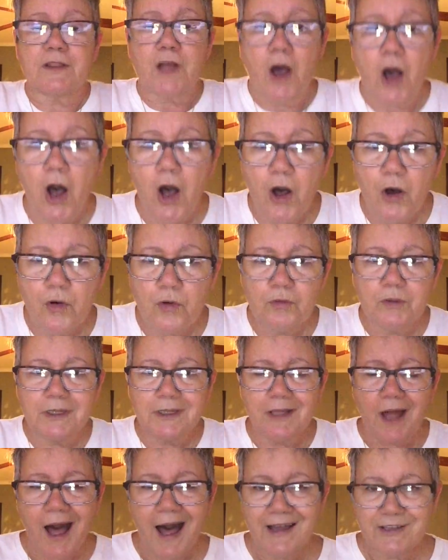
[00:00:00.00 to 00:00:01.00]
whole
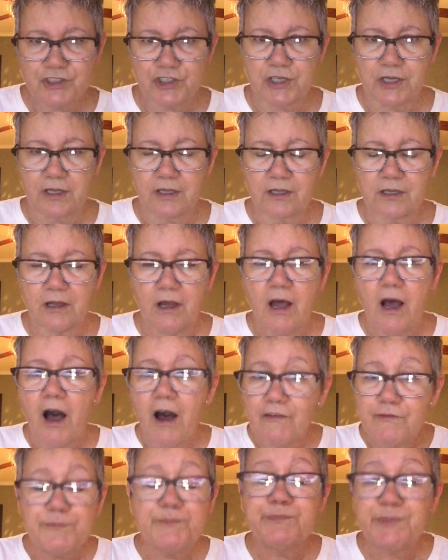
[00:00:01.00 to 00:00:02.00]
logic
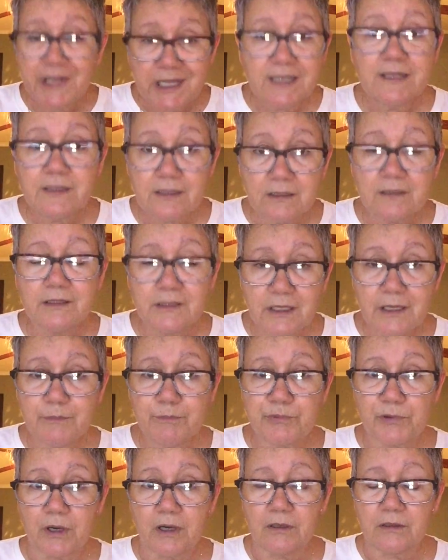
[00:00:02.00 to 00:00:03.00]
of being a
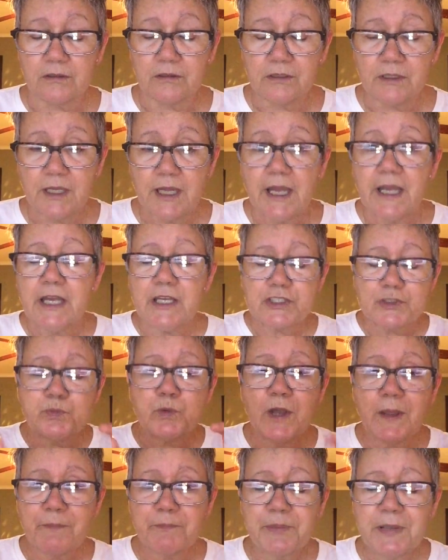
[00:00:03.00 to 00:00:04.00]
liberal is
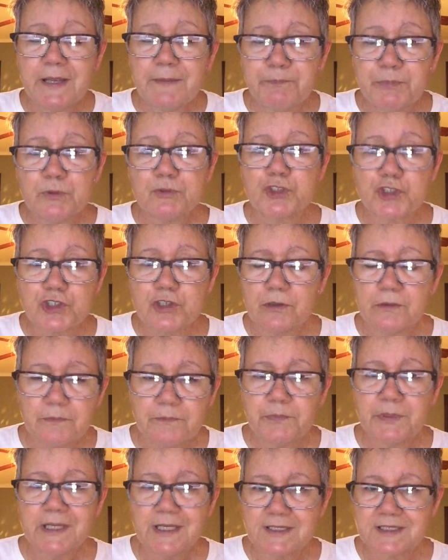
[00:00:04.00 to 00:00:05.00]
where people shouldn't
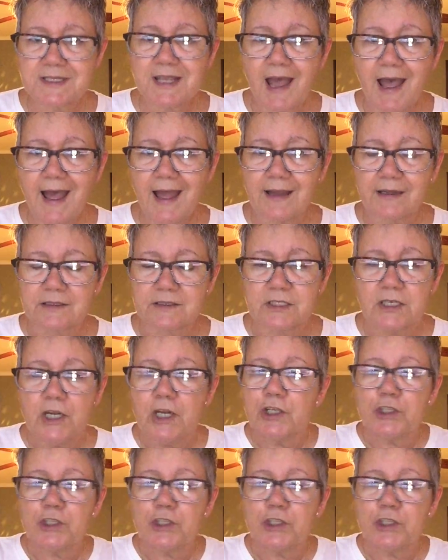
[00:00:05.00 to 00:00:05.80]
be attacked.